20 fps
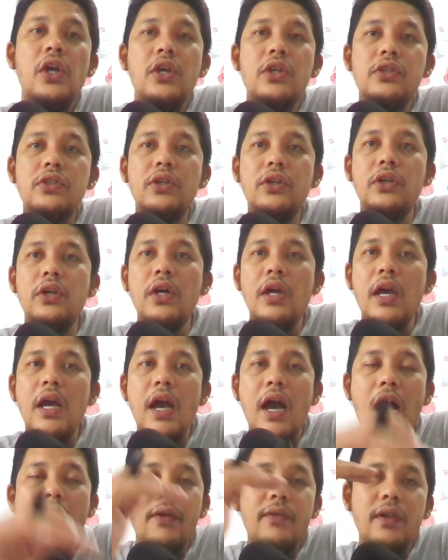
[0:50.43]
So
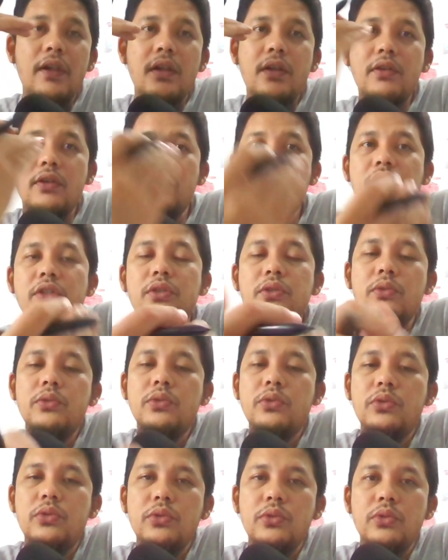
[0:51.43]
I will continue
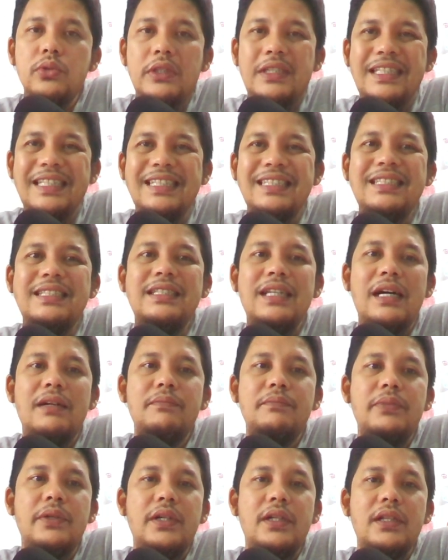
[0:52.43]
to
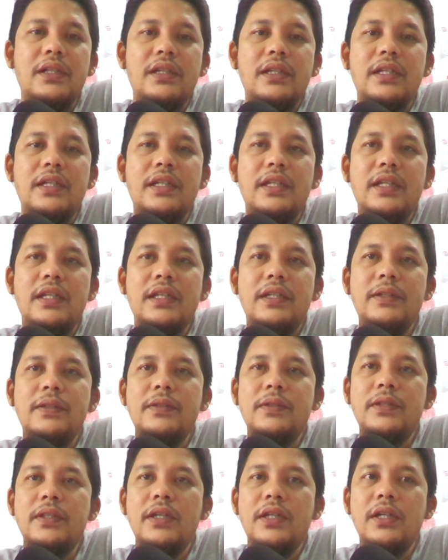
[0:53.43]
example and
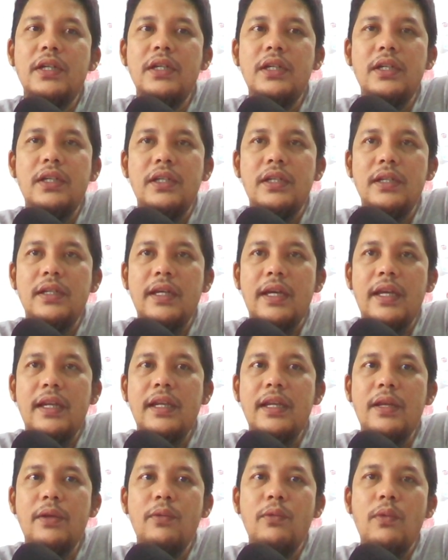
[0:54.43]

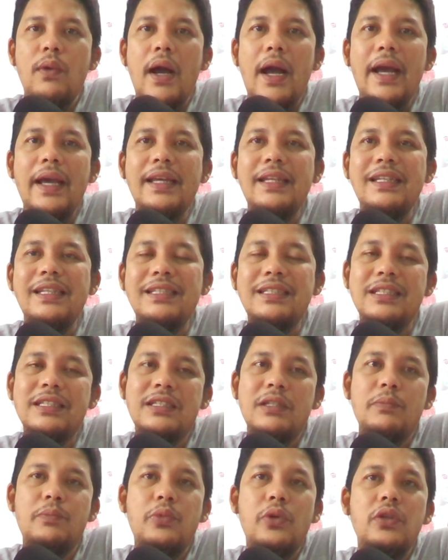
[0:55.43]
then why this is
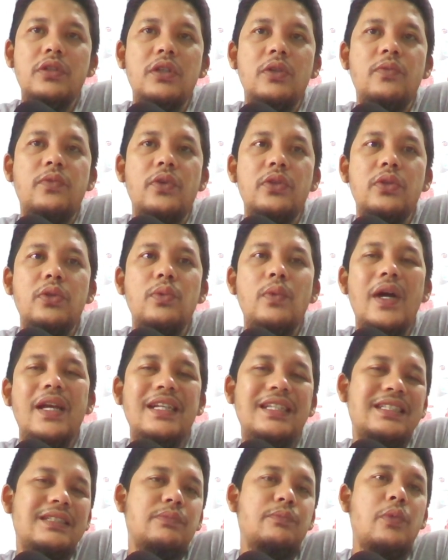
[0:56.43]
important for you. What
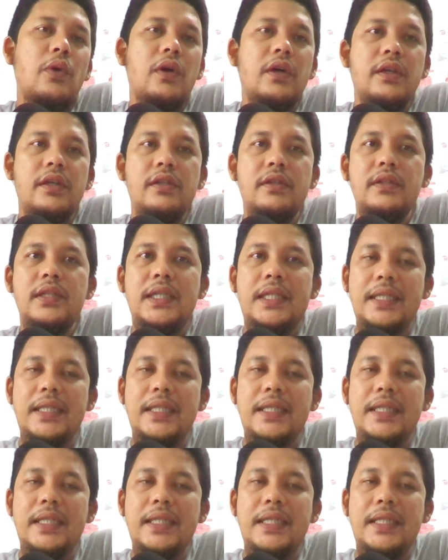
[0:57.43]
is Poka Yoke?